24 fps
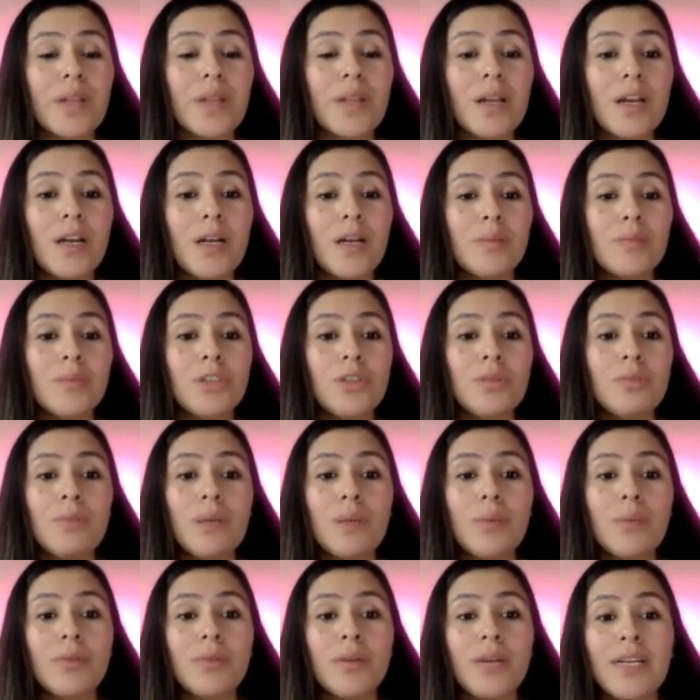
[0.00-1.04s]
to
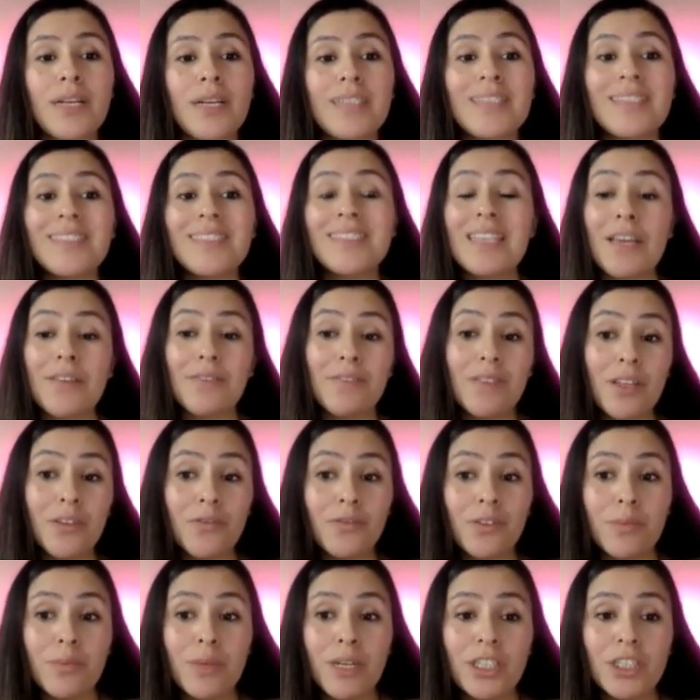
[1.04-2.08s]
memorize safety
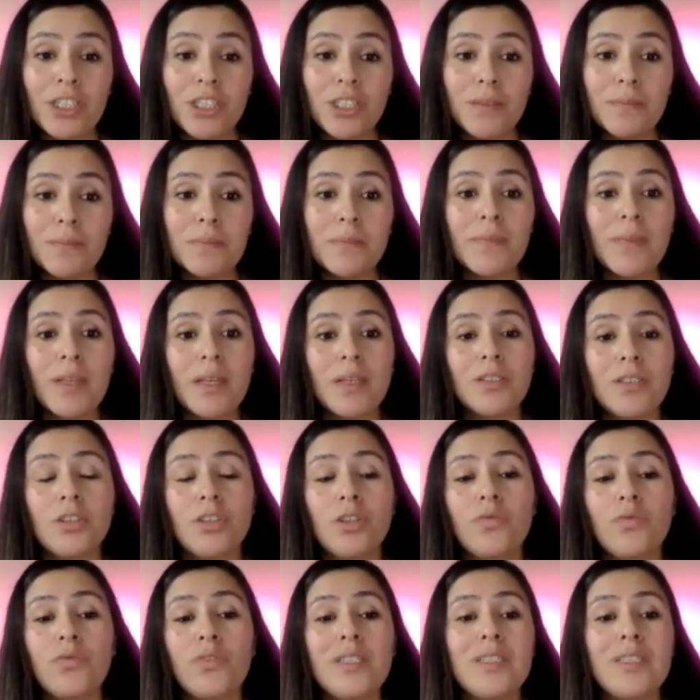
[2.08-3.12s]
information,
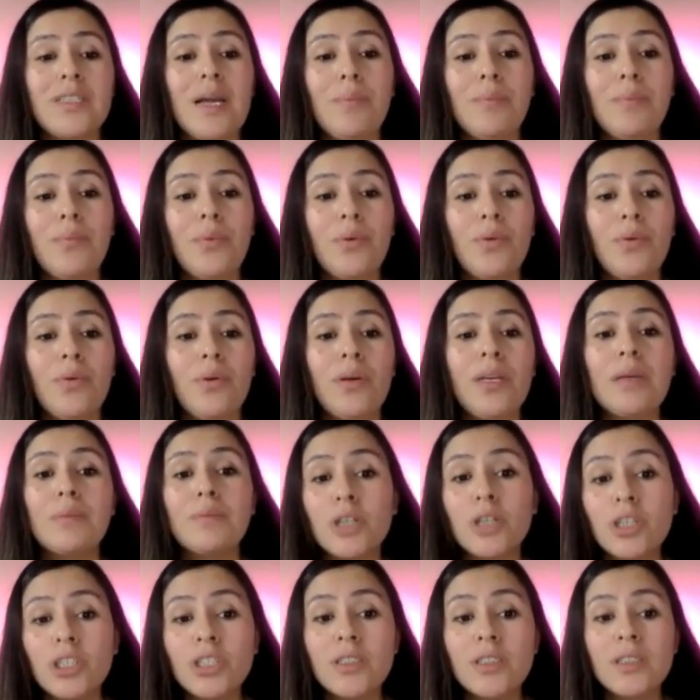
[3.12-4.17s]
so for example,
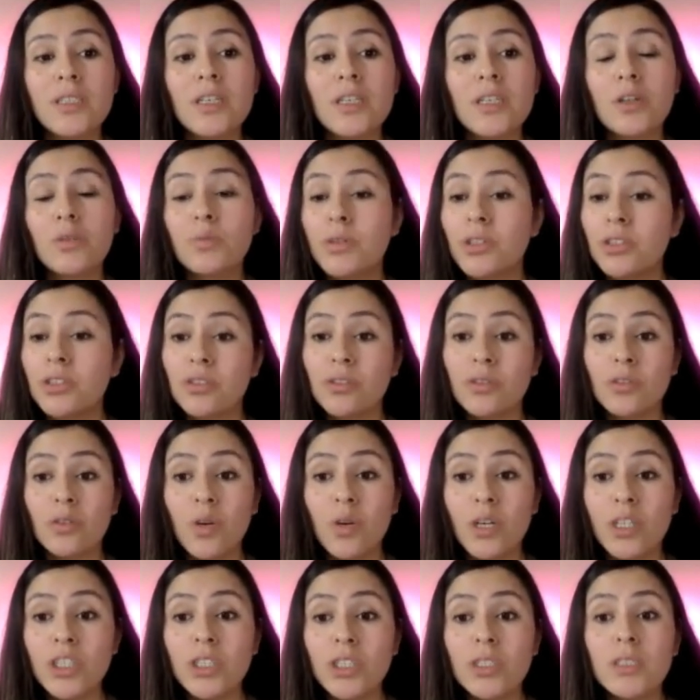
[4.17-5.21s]
emergency or personal
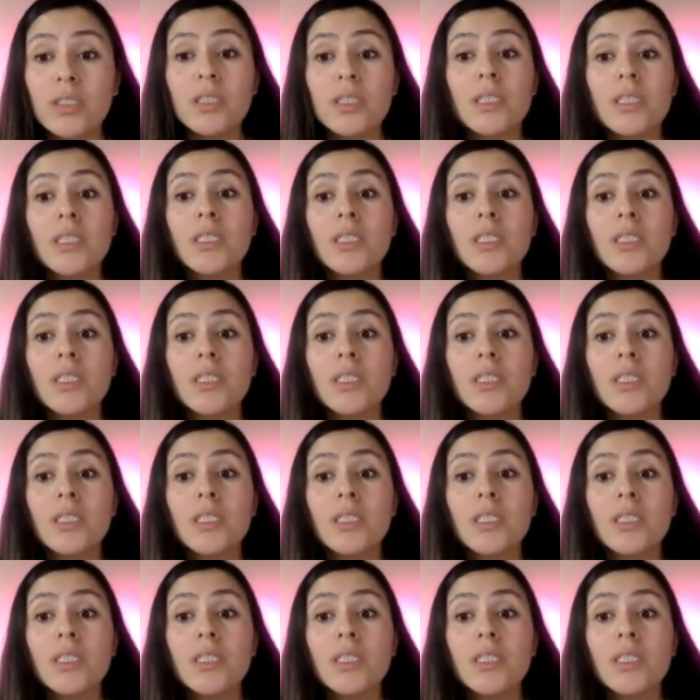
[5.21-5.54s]
questions,